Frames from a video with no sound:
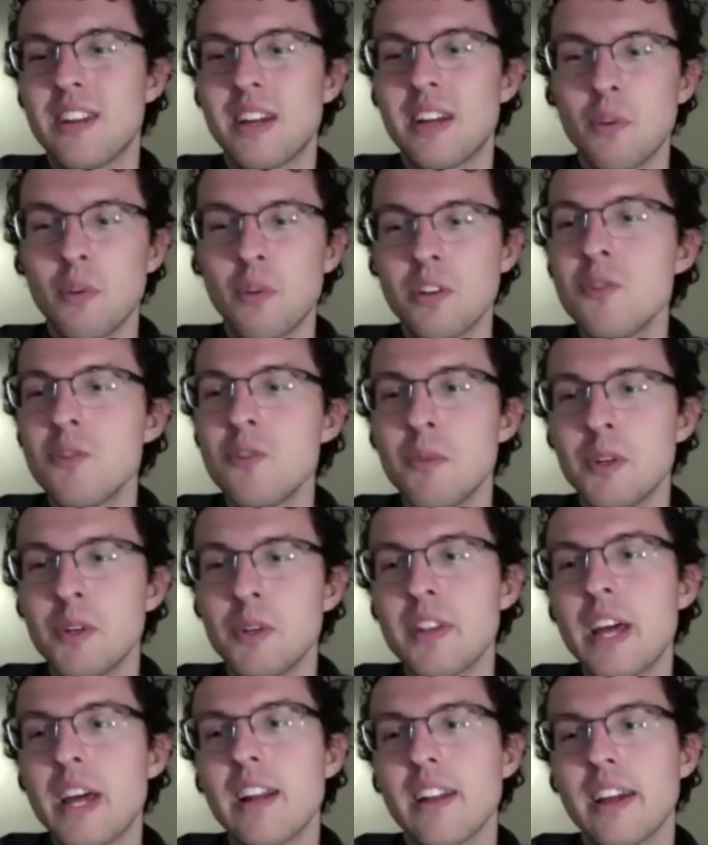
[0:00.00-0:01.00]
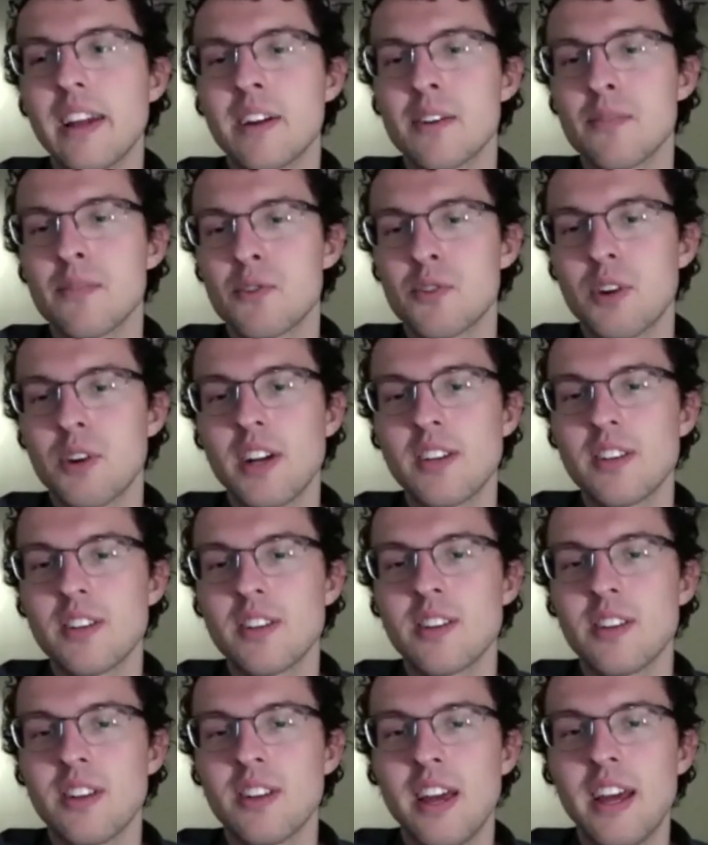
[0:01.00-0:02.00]
And once you build that layer of trust
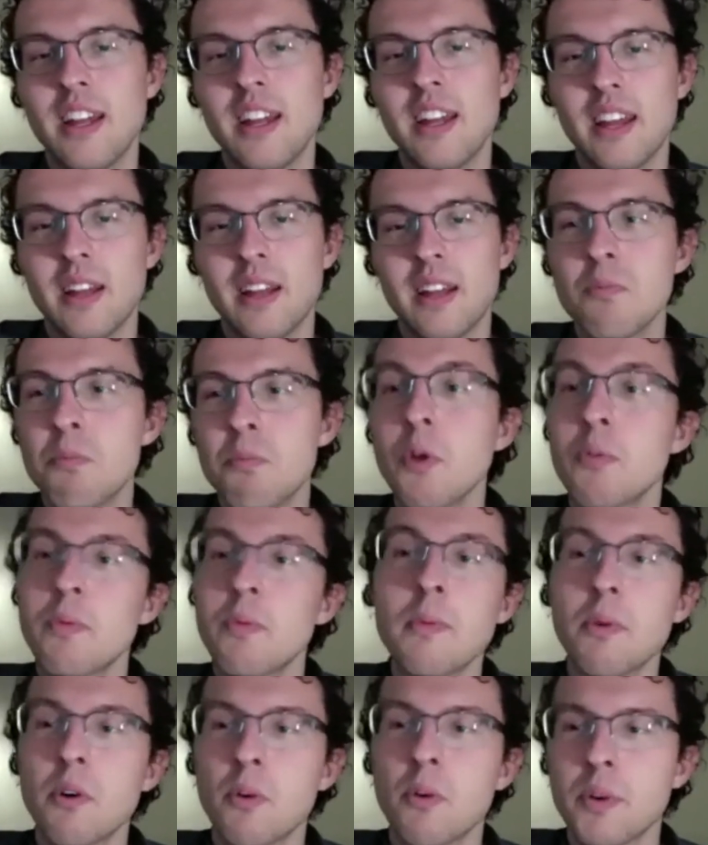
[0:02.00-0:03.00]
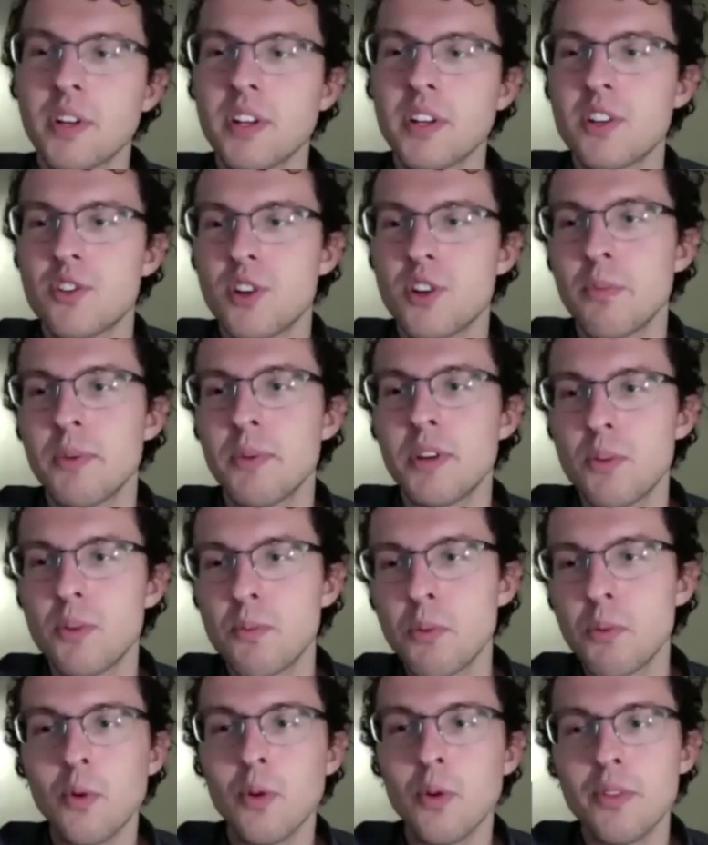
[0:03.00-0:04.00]
and like both people are willing to jump into the
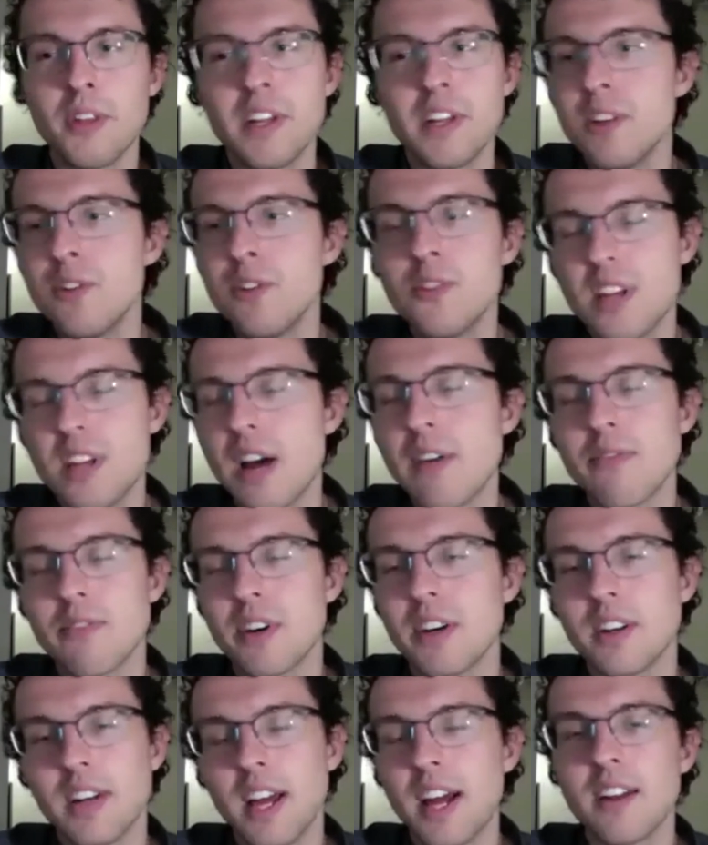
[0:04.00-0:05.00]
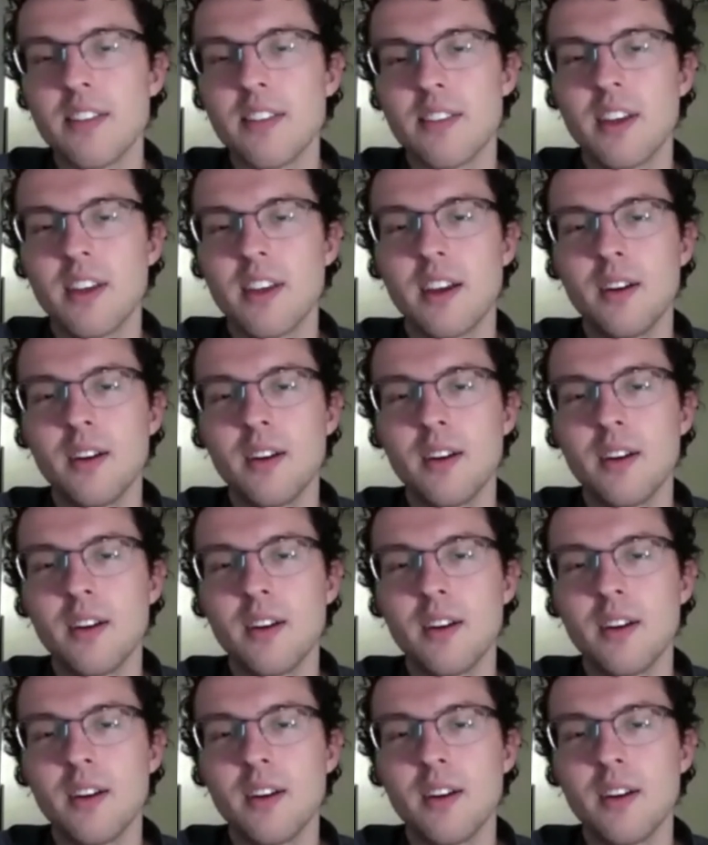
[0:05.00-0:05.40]
pool, then you just have fun, kind of thing.